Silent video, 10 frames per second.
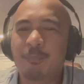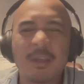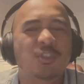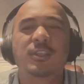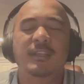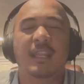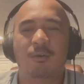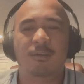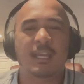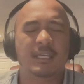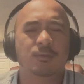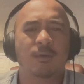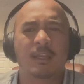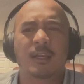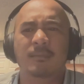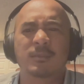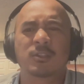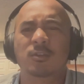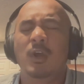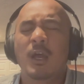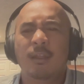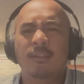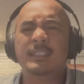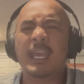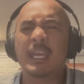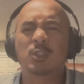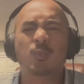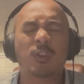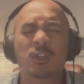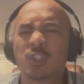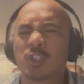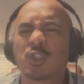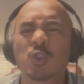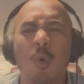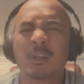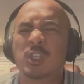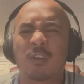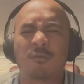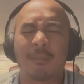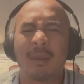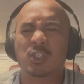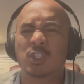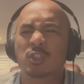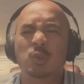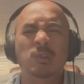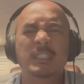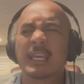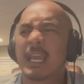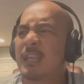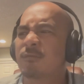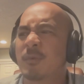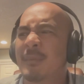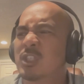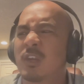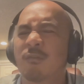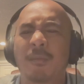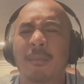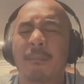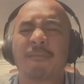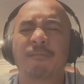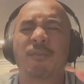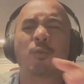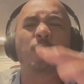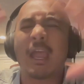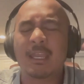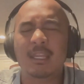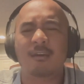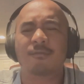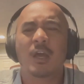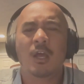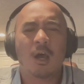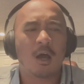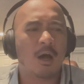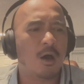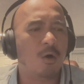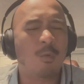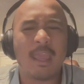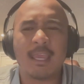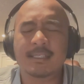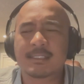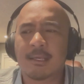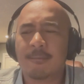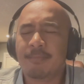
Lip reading: Especially nowadays when it comes to this age where there's just so much information. Students can get information from a variety of ways.